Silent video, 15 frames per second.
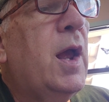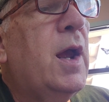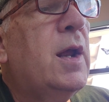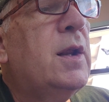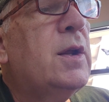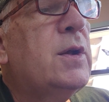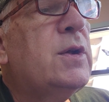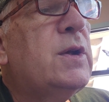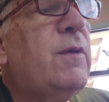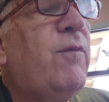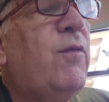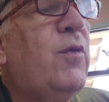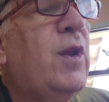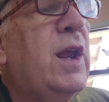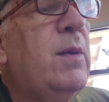and a
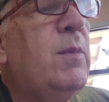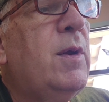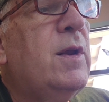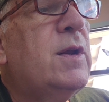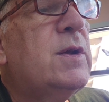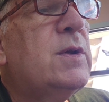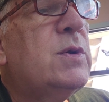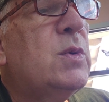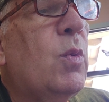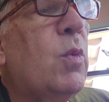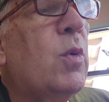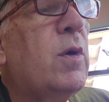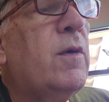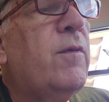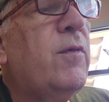flaming
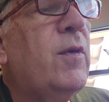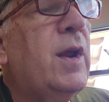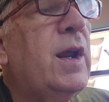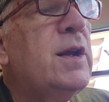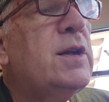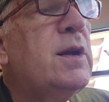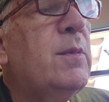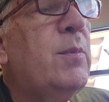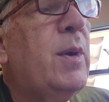sword flashing